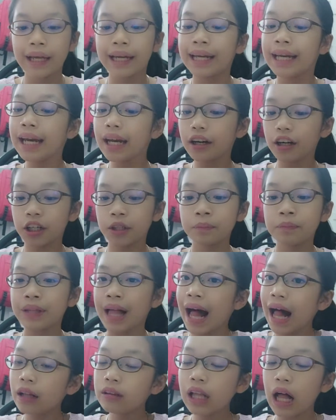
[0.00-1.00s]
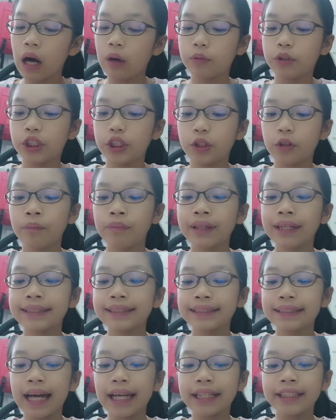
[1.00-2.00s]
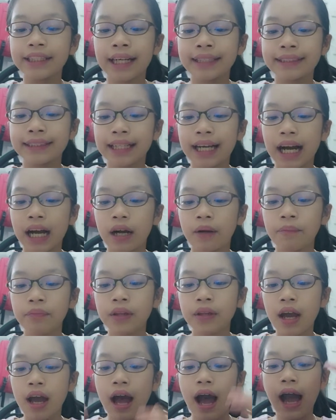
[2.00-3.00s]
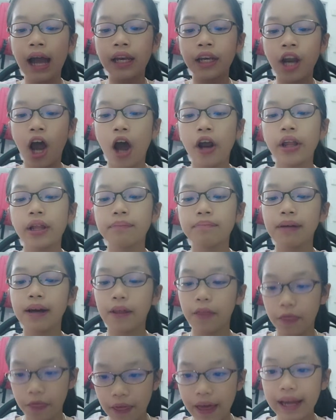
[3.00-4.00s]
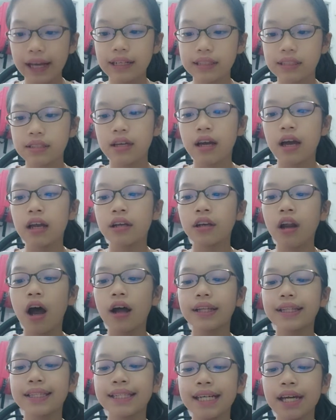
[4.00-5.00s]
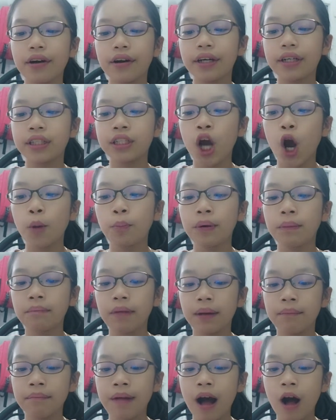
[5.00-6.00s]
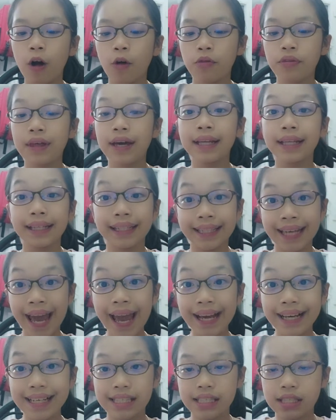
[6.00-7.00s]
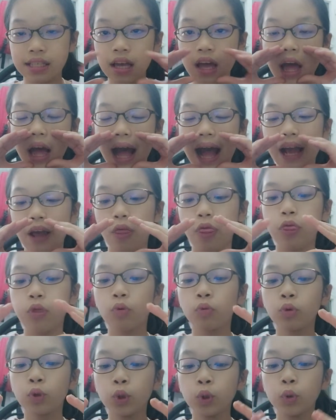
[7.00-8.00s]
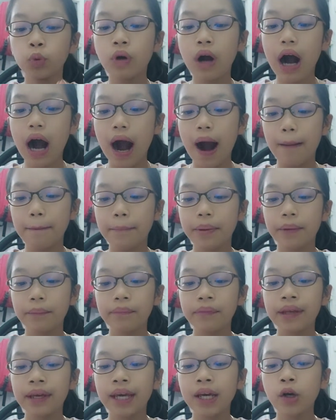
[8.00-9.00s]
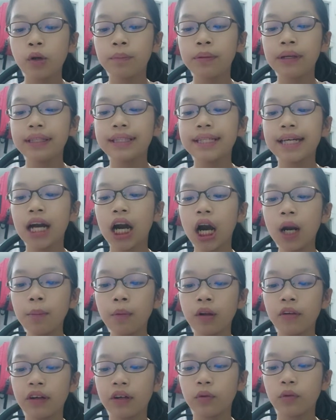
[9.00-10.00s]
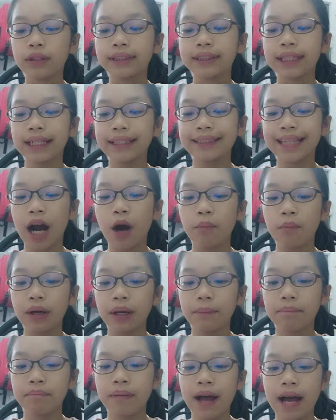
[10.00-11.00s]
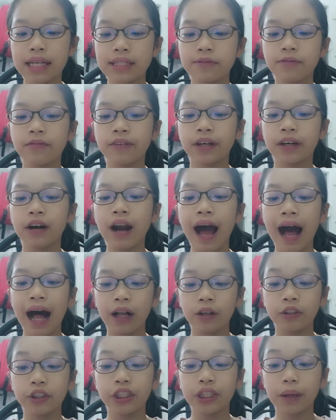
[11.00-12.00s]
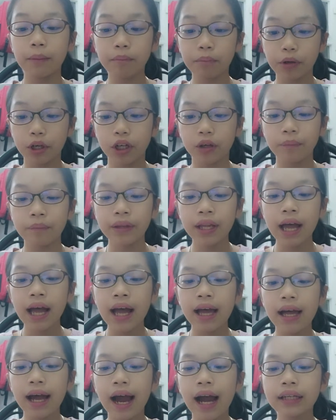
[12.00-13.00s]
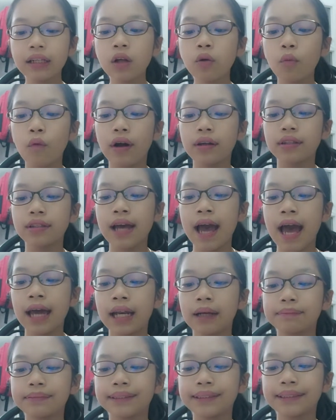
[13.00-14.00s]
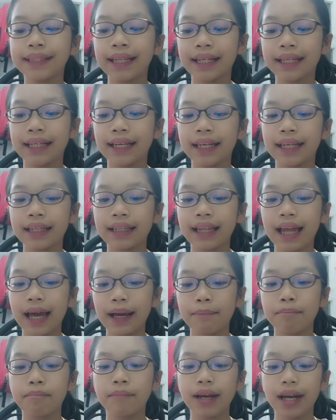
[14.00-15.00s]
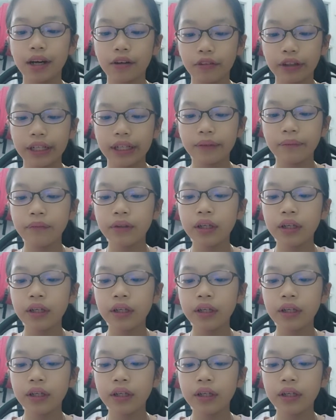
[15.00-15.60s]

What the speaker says: "Here, I'll help you," said Jessica. I nodded my thanks, not daring to open my mouth in case I threw up. It would be terrible if I were stuck down my best fair owl jumper. I didn't want to end up sticking like Mary.